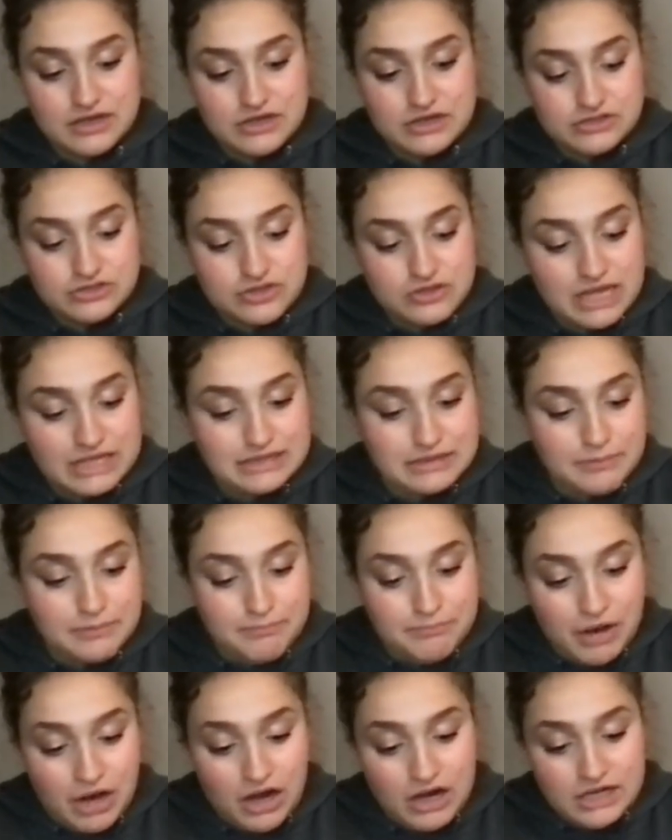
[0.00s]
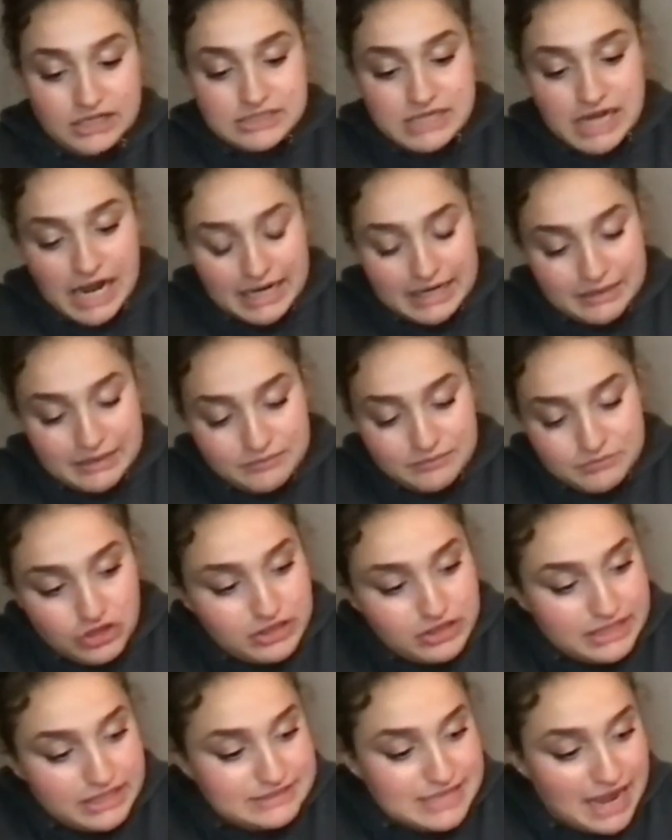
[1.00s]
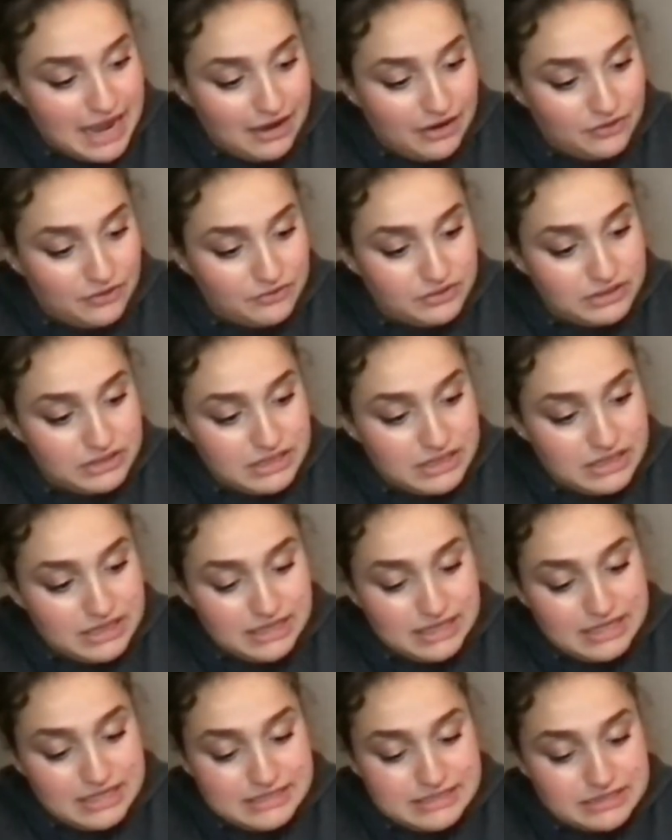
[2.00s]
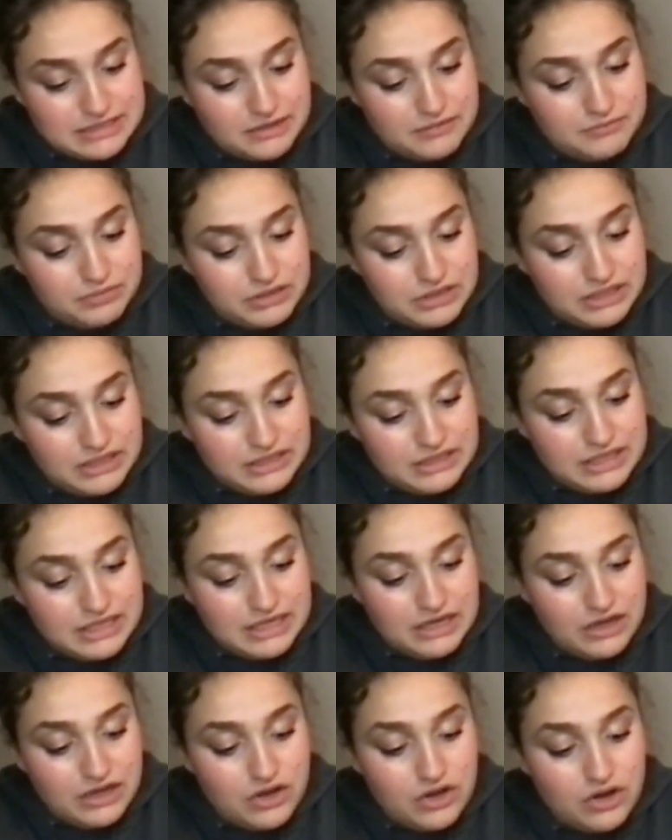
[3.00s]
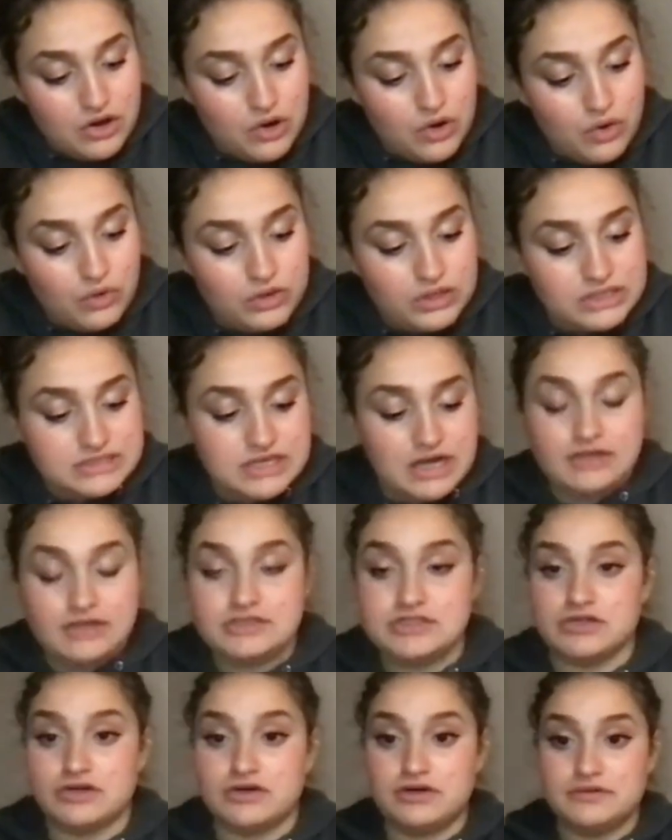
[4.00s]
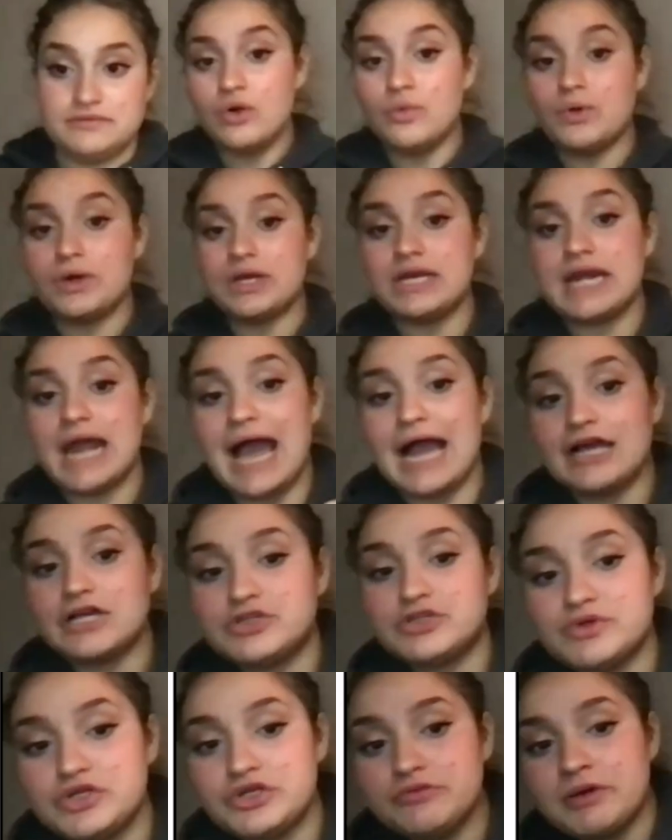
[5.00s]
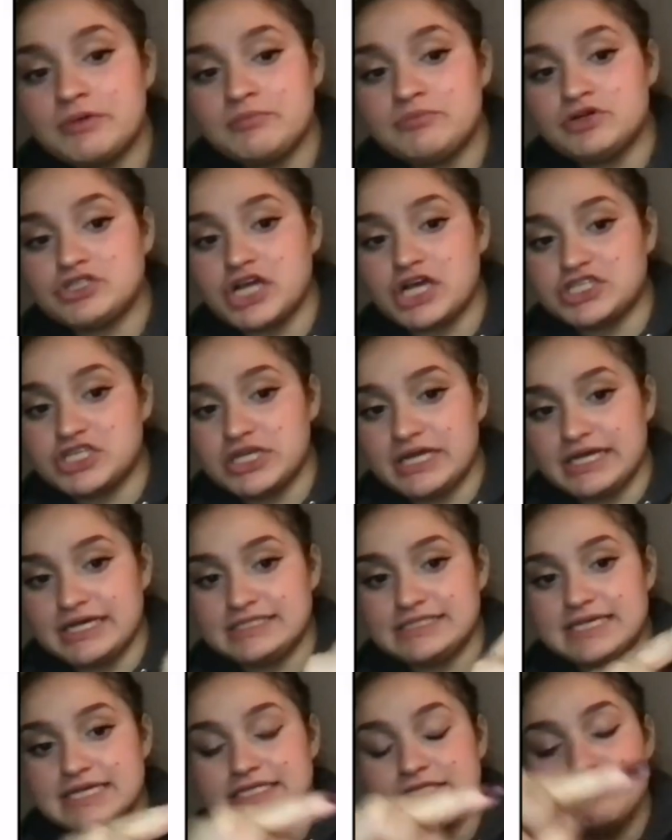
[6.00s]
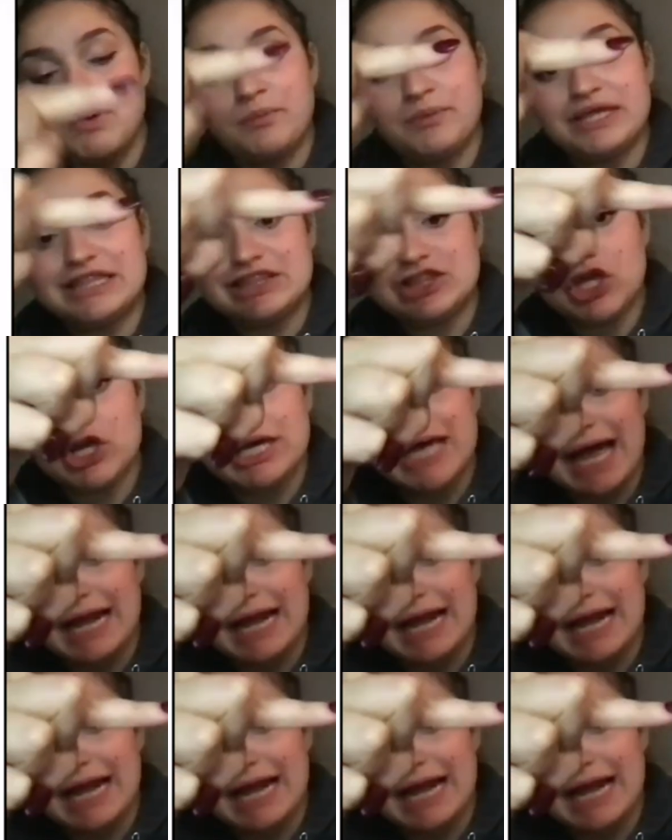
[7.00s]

so that the bond I am looking down is completely horizontal. What an actual Newman projection is when we look